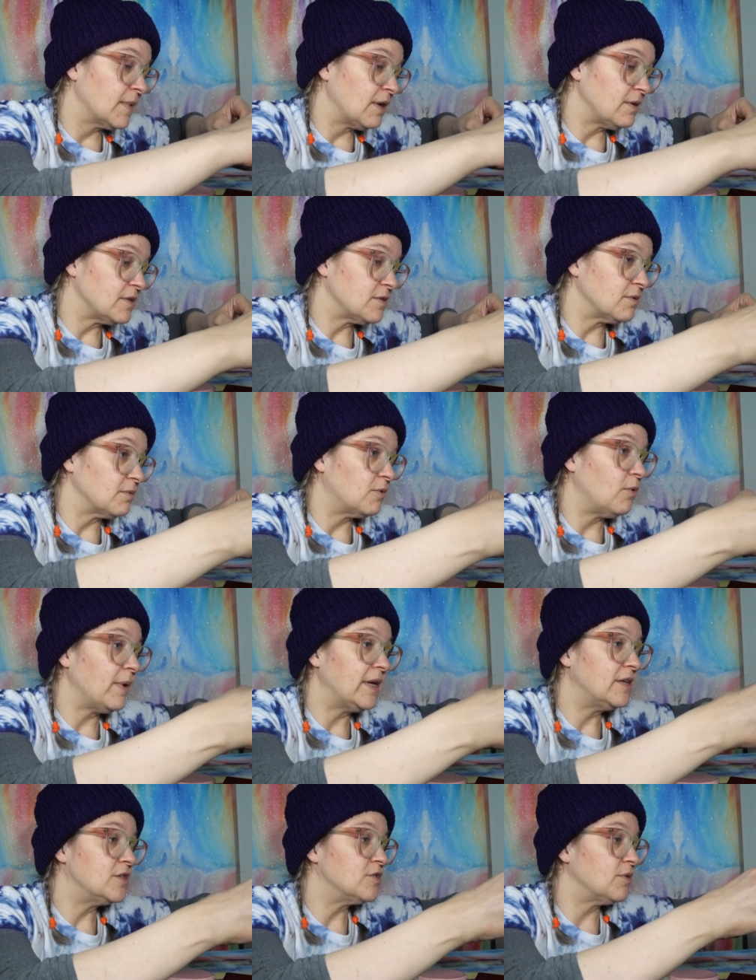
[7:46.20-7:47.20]
I also
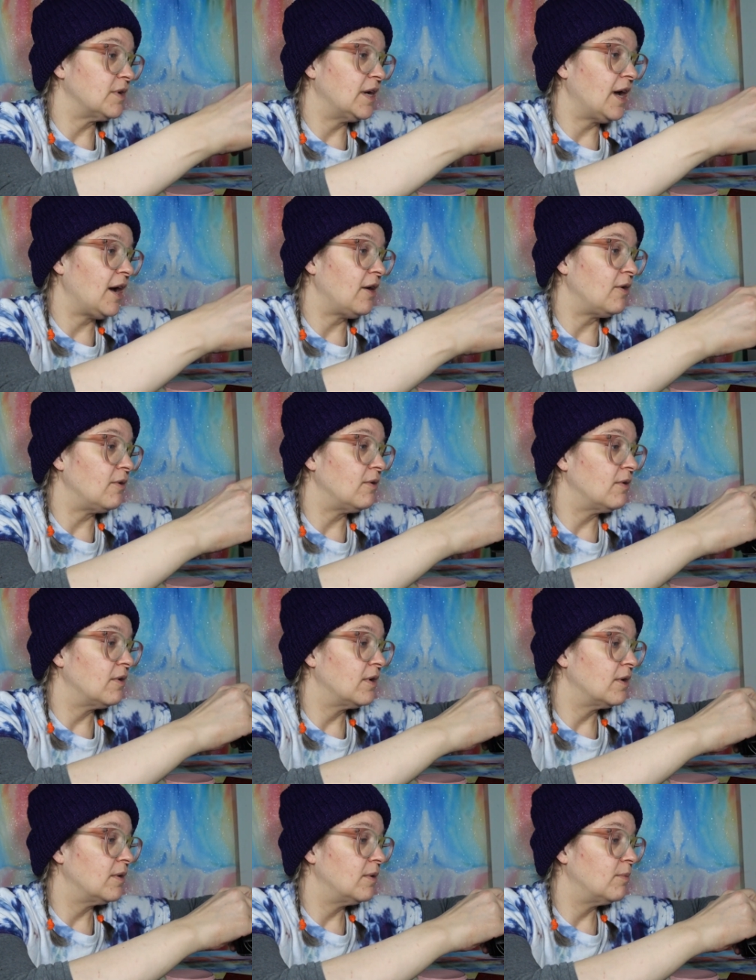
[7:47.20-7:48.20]
quite enjoy how
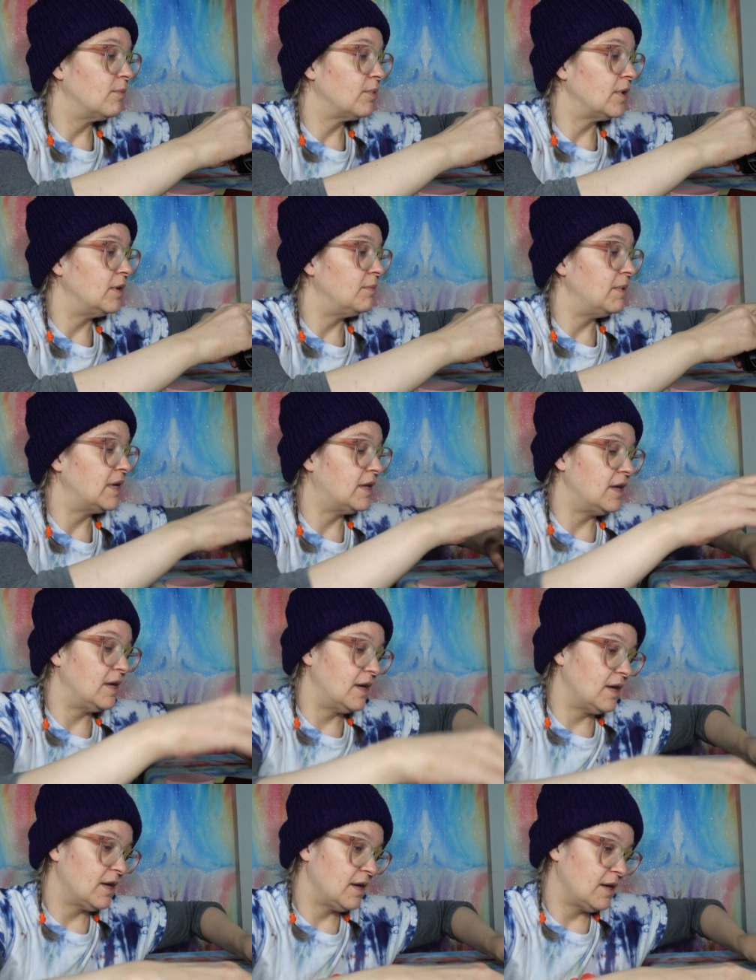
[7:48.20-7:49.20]

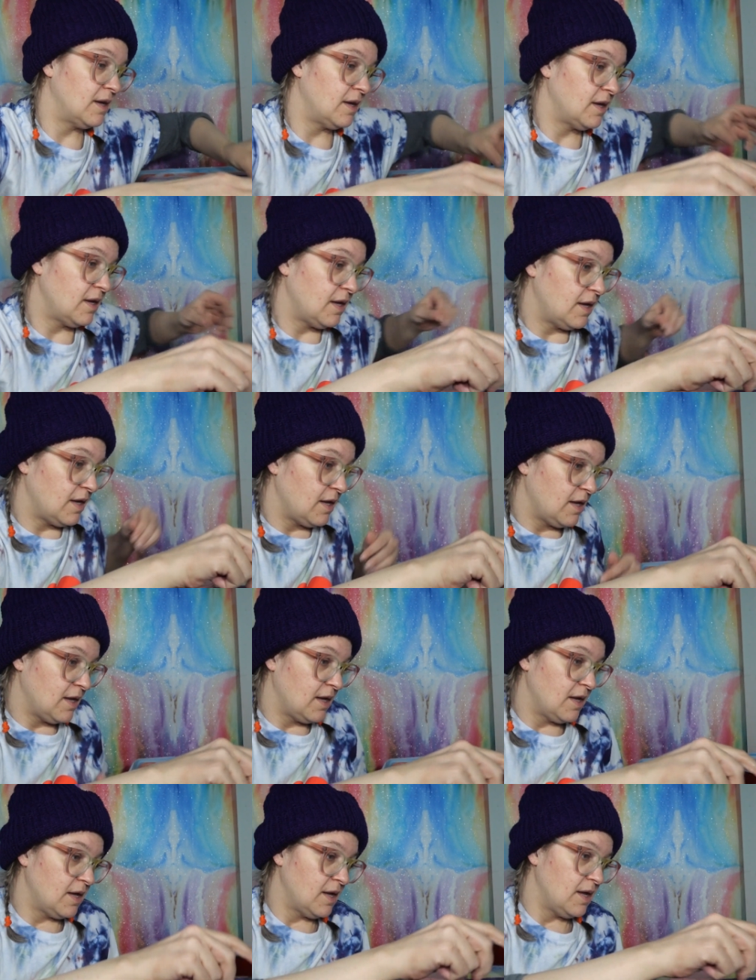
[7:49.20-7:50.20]
printmaking
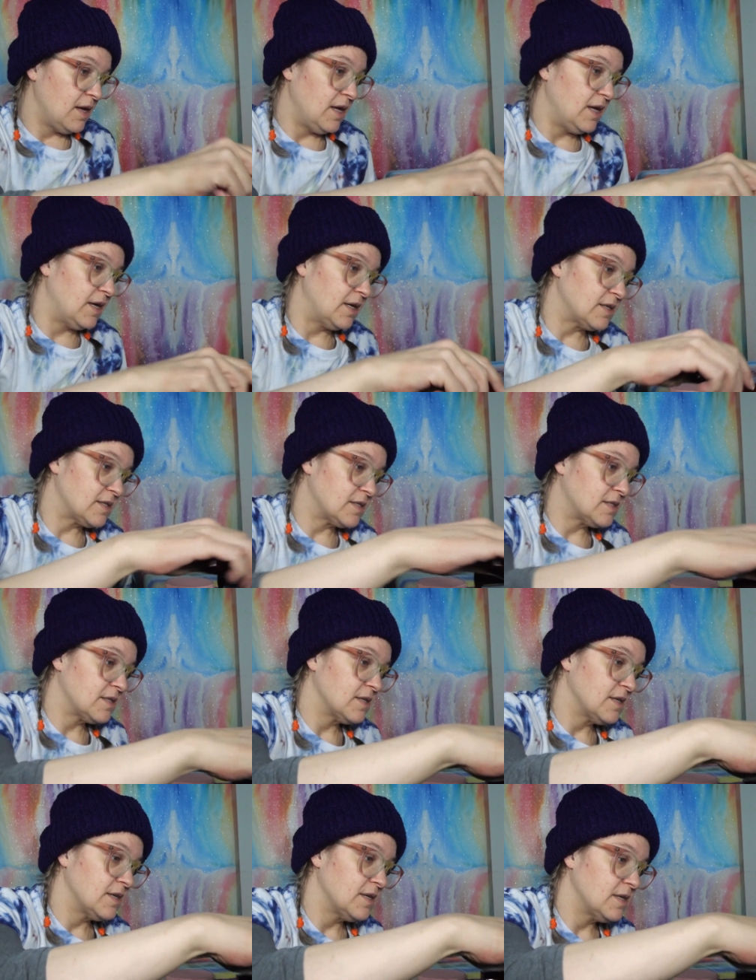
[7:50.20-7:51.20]
inks
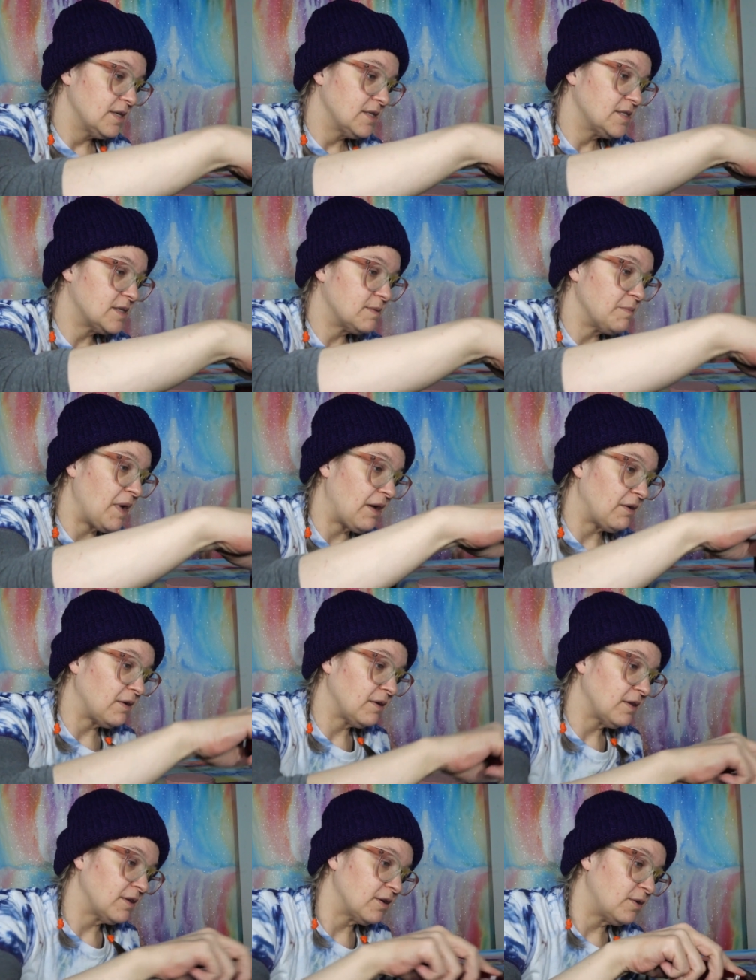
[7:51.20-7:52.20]
smell.
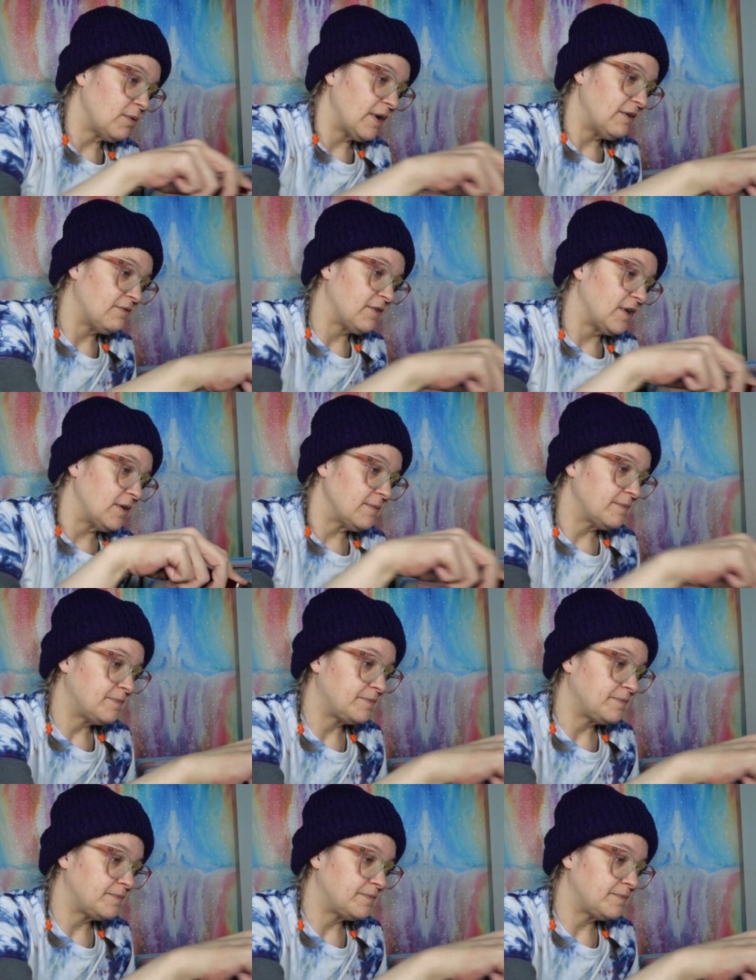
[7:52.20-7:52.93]
They're quite fun.